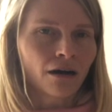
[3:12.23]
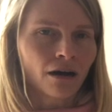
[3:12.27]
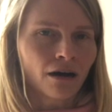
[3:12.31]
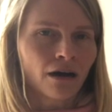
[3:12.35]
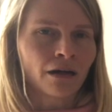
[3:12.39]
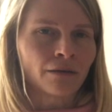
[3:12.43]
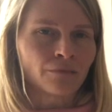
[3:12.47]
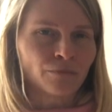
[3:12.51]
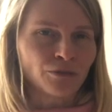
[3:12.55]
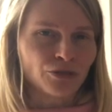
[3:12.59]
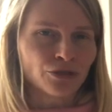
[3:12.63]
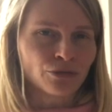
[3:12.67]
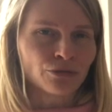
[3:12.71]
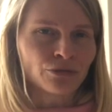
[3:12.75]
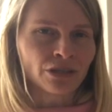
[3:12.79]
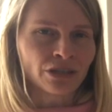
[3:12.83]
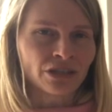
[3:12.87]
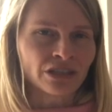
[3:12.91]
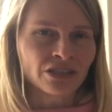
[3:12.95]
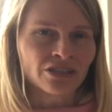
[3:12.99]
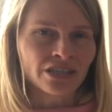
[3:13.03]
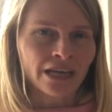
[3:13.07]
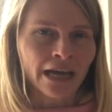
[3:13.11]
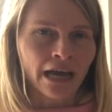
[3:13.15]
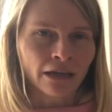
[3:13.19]
"I'm doing
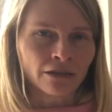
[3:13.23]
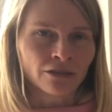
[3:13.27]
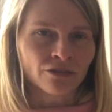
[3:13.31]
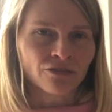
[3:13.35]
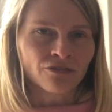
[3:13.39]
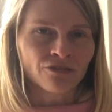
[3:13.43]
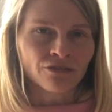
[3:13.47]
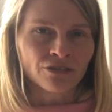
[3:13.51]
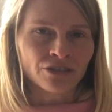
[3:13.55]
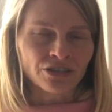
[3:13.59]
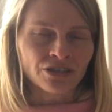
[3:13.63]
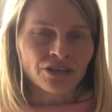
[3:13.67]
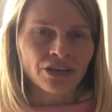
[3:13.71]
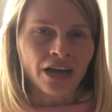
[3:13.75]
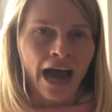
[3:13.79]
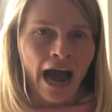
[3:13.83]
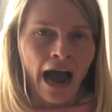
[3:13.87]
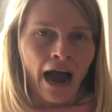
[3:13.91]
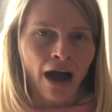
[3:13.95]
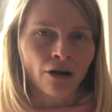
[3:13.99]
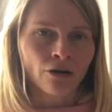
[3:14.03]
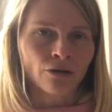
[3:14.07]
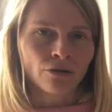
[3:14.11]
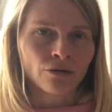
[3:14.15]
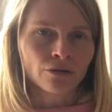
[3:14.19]
this elephant
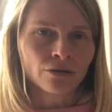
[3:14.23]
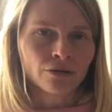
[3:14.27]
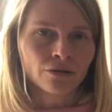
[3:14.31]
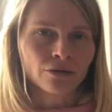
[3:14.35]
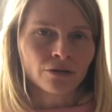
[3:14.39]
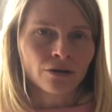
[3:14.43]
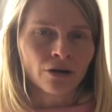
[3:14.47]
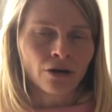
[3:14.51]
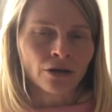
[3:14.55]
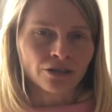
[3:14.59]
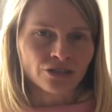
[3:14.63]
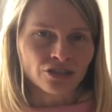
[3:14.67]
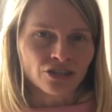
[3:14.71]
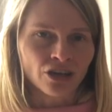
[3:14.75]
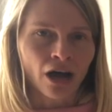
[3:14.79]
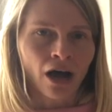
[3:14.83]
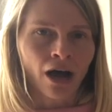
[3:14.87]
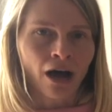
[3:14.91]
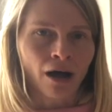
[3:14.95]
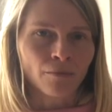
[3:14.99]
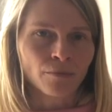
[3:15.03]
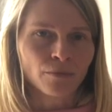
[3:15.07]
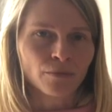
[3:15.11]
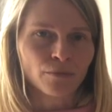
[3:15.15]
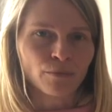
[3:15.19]
now on
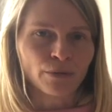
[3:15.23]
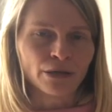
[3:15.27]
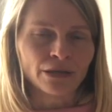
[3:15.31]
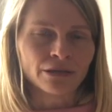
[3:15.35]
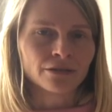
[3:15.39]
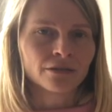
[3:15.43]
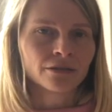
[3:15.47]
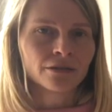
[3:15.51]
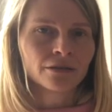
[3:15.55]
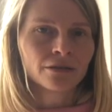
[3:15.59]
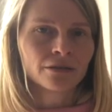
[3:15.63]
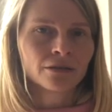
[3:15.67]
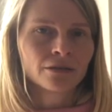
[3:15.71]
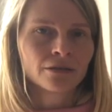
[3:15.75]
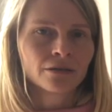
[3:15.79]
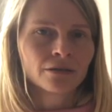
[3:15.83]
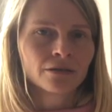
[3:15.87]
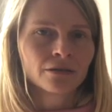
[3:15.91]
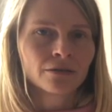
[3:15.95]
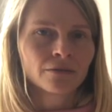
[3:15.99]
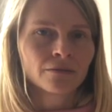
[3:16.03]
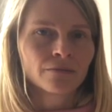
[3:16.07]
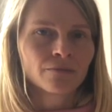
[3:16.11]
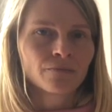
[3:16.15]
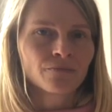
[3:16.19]
top, but
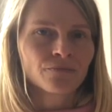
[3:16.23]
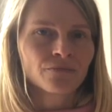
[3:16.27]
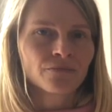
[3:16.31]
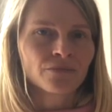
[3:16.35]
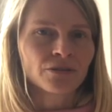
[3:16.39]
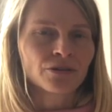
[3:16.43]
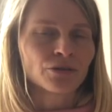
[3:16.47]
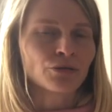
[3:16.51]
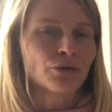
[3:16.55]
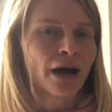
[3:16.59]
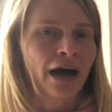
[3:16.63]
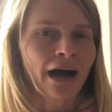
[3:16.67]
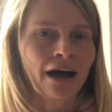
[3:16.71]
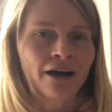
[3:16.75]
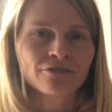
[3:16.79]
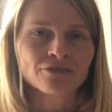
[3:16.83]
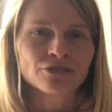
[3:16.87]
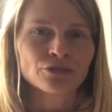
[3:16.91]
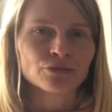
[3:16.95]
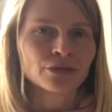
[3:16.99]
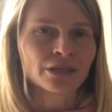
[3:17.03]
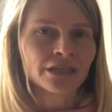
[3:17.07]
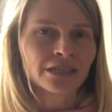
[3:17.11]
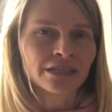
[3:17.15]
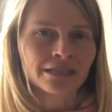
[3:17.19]
you have
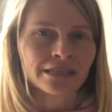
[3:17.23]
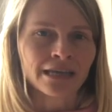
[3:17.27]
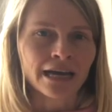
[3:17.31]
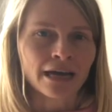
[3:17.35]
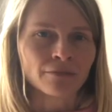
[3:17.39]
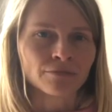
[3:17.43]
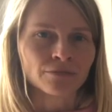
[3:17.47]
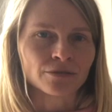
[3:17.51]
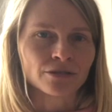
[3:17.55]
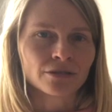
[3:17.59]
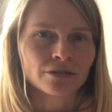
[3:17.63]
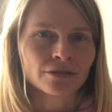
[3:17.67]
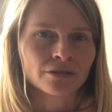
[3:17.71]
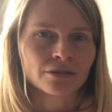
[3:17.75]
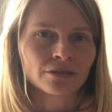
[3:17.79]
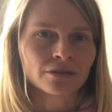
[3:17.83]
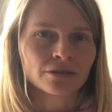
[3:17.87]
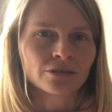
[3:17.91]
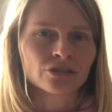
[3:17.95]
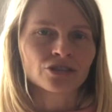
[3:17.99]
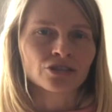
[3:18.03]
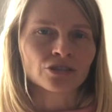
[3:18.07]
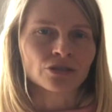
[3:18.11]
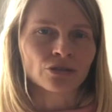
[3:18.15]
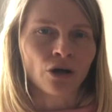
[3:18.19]
to accept
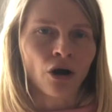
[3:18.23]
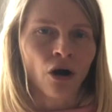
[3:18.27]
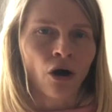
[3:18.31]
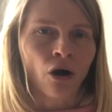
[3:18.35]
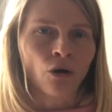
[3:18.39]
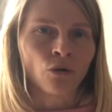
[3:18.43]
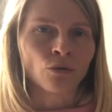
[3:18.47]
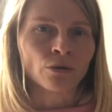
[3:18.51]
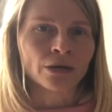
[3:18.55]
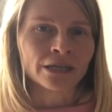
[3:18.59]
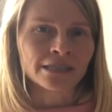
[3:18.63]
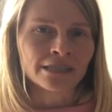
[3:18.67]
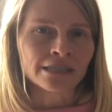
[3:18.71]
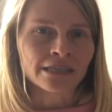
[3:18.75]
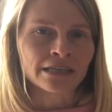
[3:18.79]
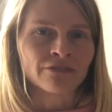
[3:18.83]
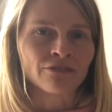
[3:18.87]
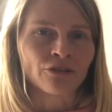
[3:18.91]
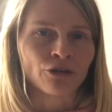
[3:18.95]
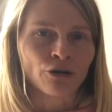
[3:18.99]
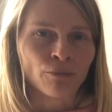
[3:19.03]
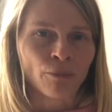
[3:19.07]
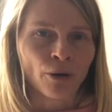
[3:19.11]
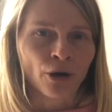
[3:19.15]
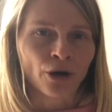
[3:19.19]
that she'll always leave
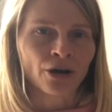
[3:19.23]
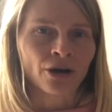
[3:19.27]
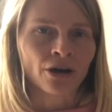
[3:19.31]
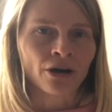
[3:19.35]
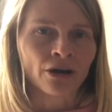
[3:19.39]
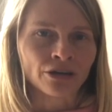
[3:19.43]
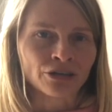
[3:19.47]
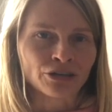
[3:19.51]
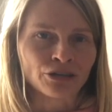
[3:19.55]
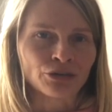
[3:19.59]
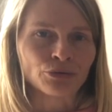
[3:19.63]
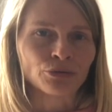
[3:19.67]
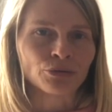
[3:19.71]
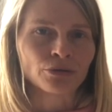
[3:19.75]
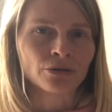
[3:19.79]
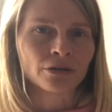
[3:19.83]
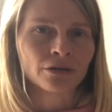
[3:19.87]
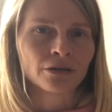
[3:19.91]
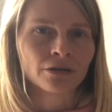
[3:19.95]
her mark on you."